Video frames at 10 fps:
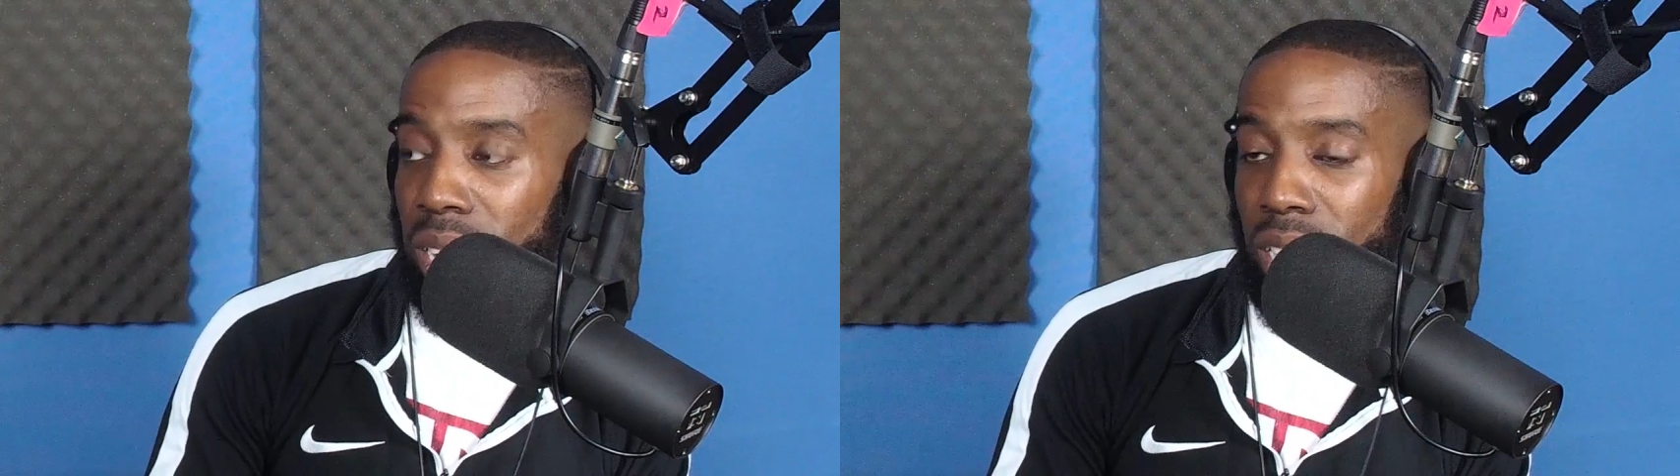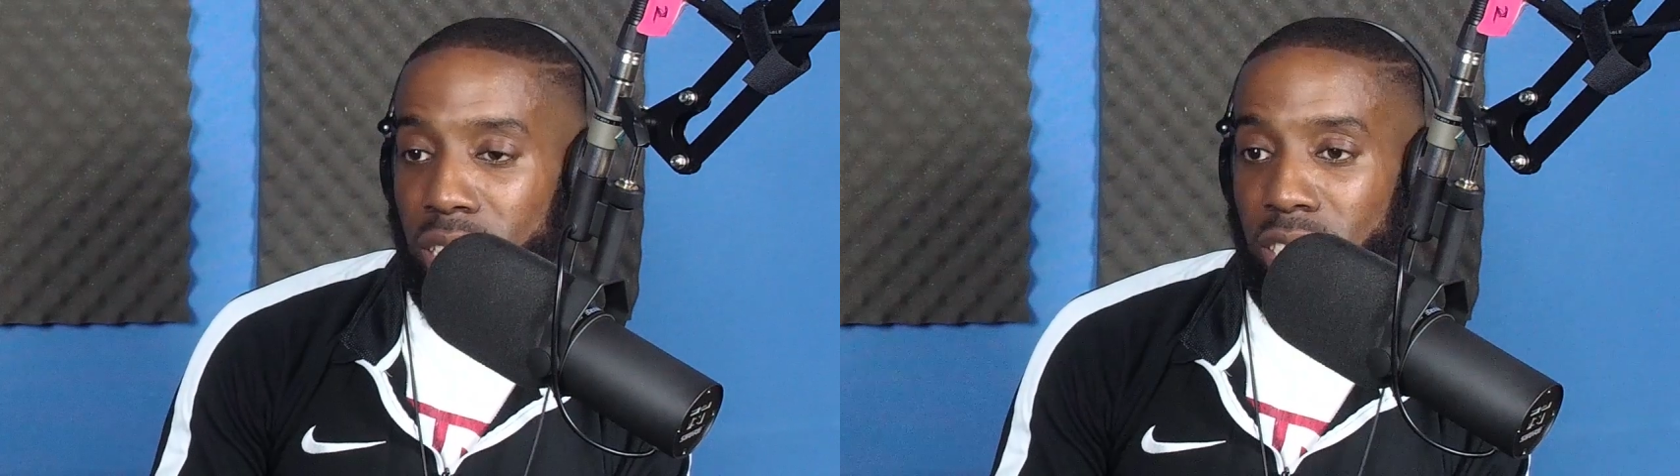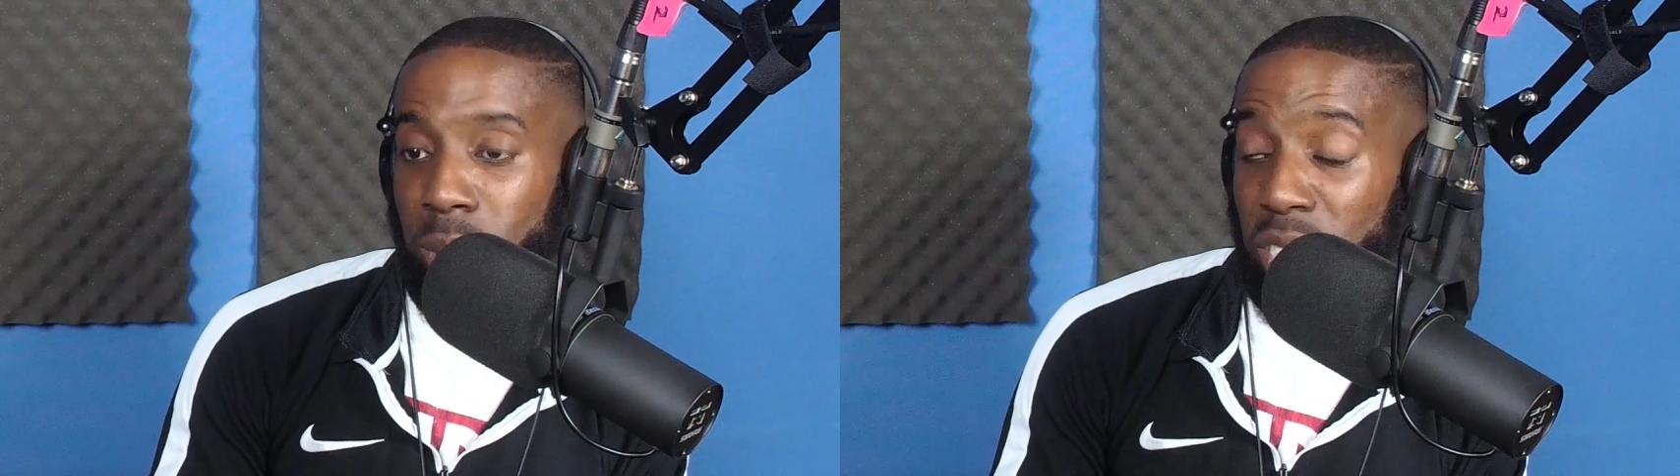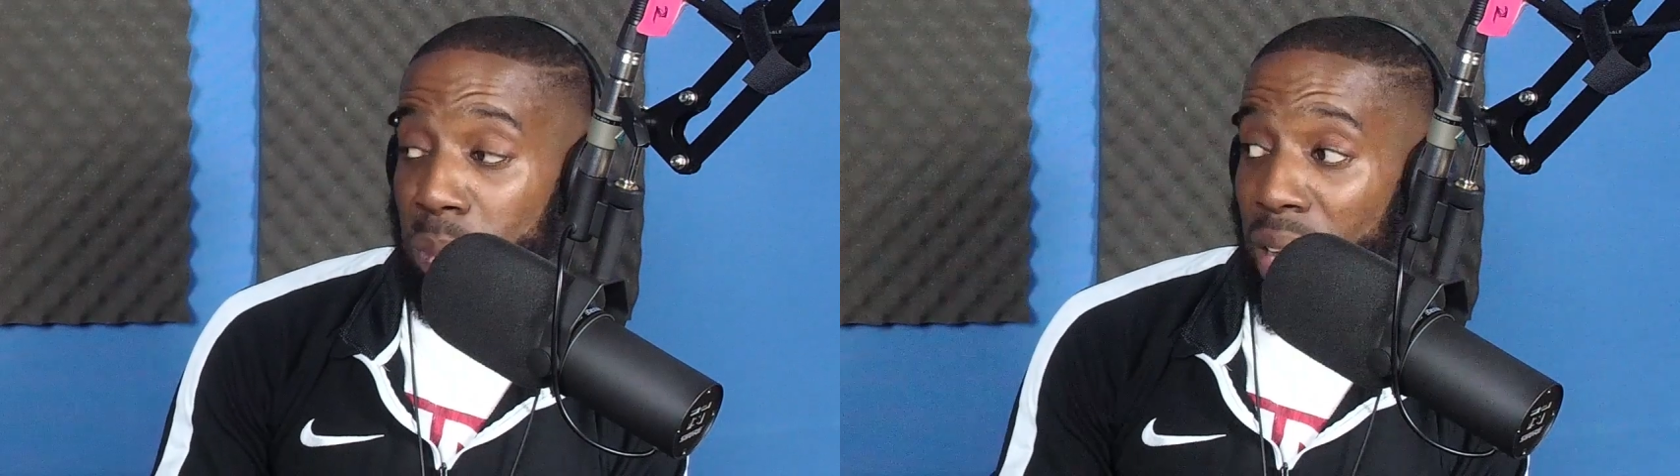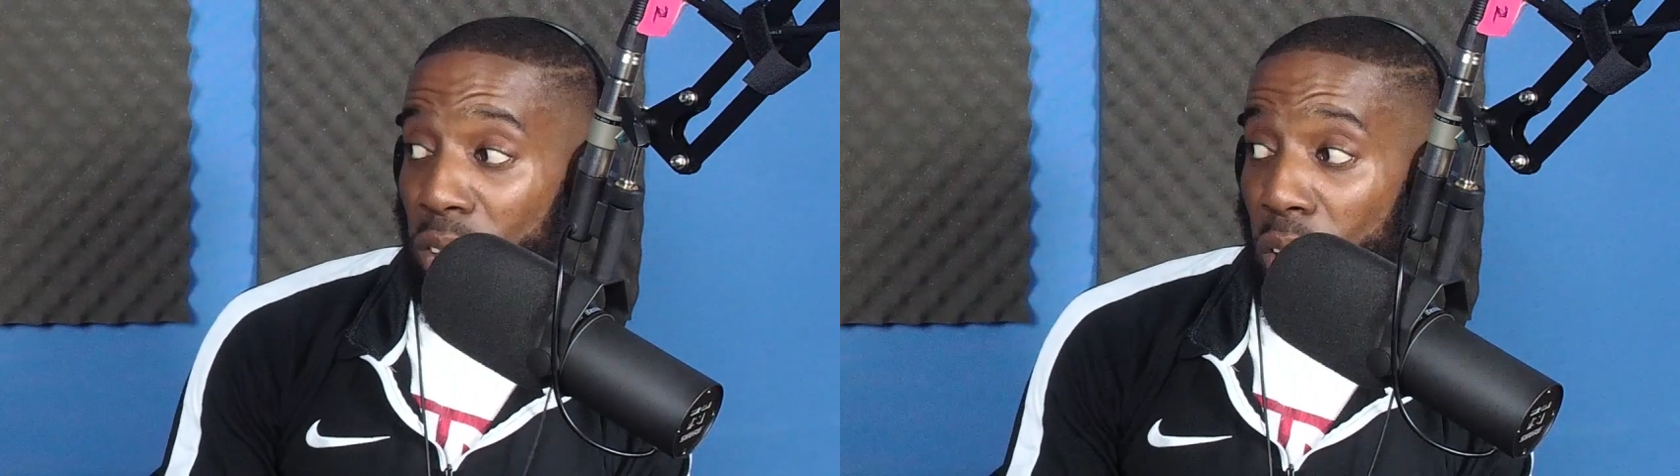especially
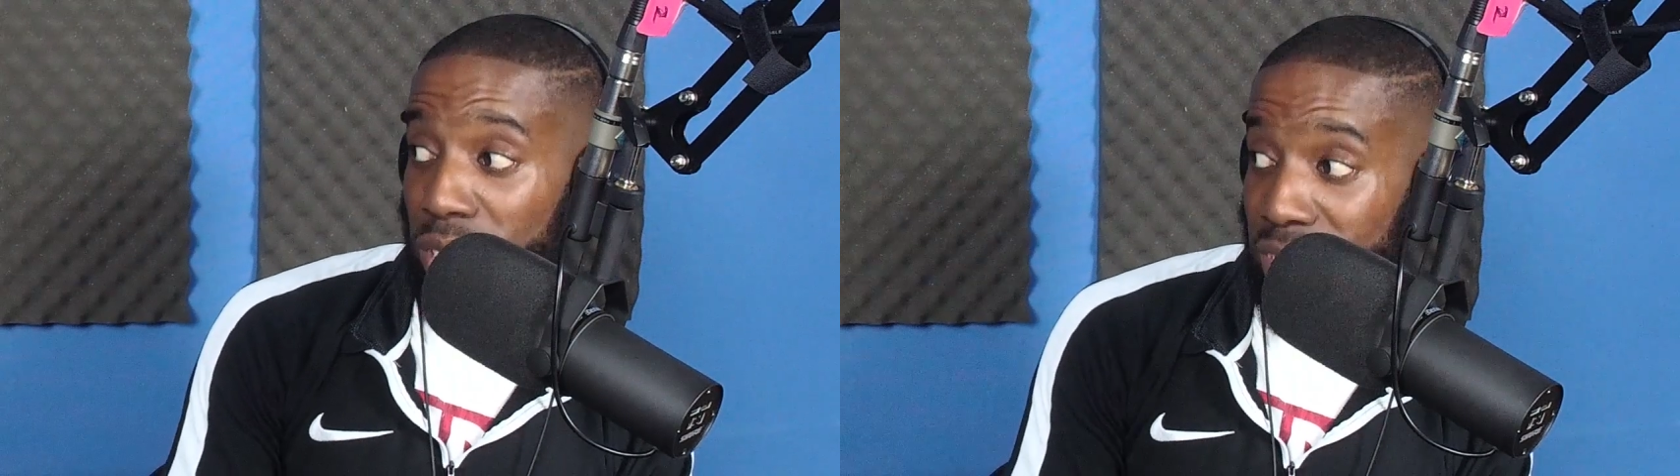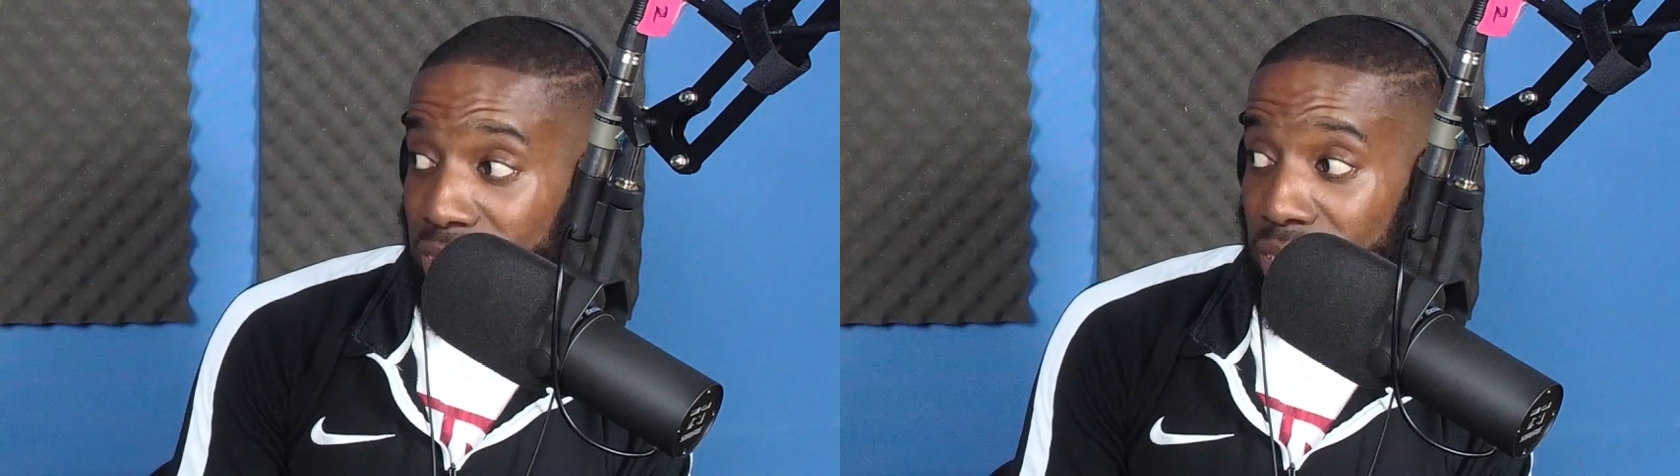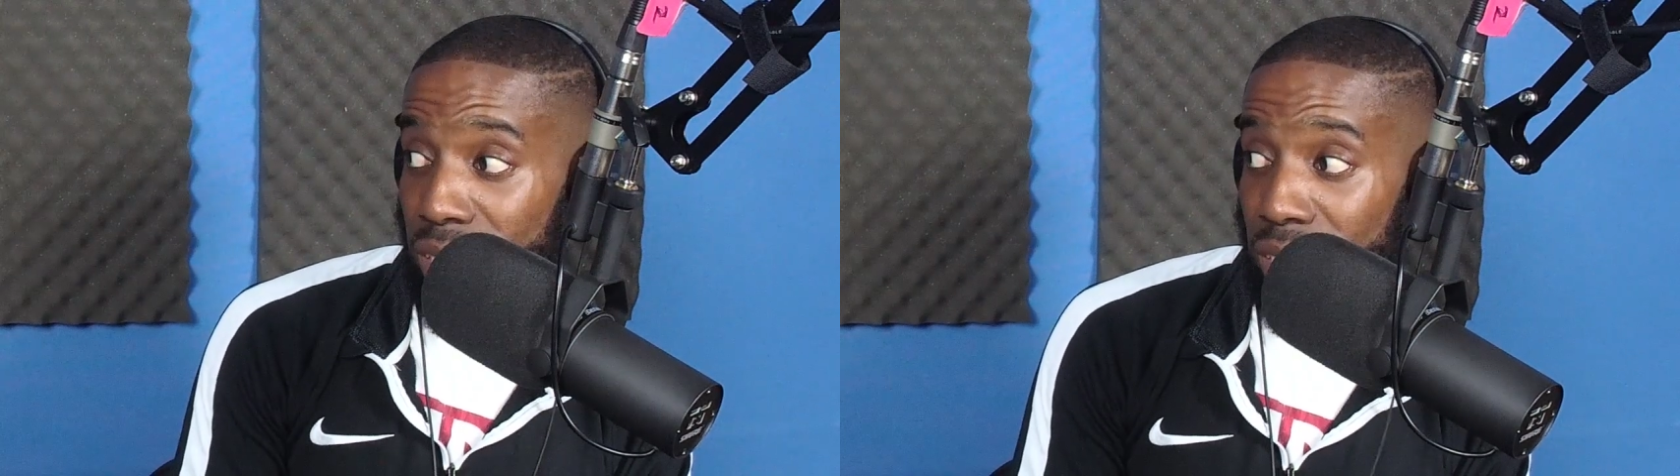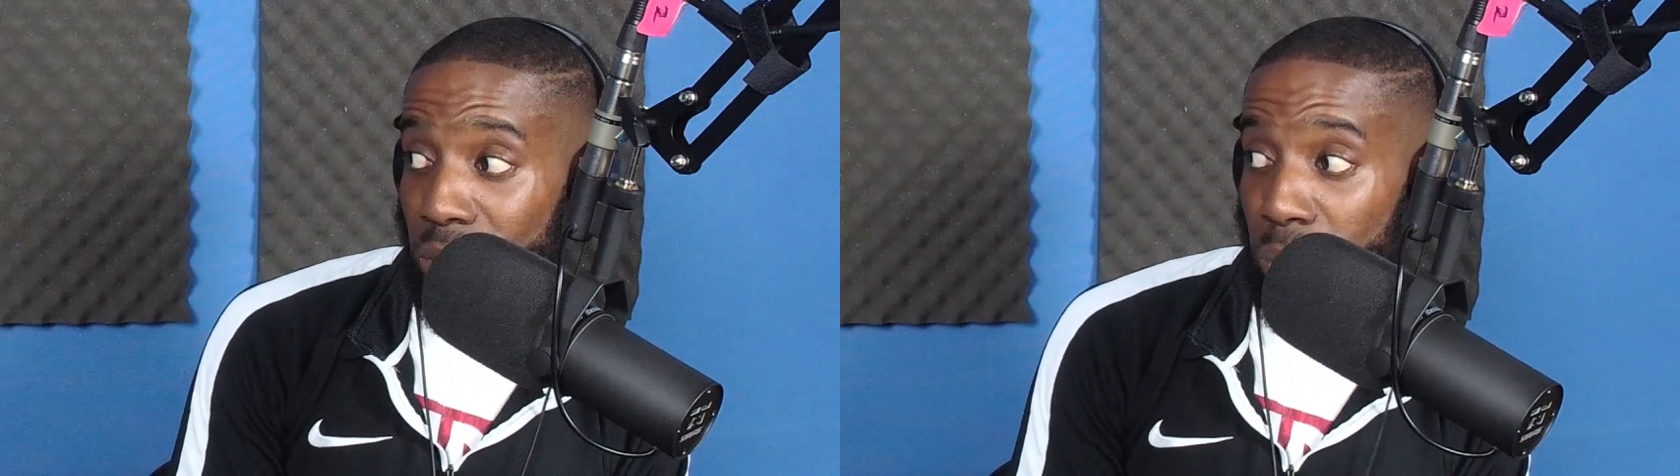Mario Odyssey,